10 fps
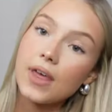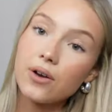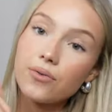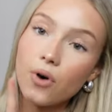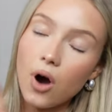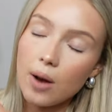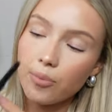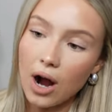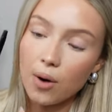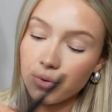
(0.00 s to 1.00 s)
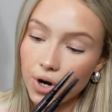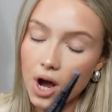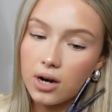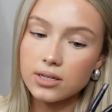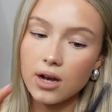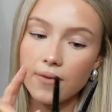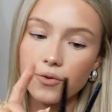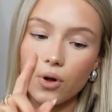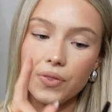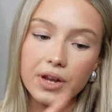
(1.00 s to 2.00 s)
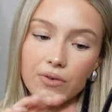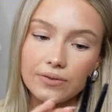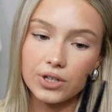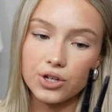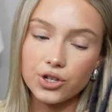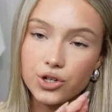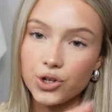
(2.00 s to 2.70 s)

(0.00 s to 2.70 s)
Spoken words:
Then for eyebrow products, I've got the Revolution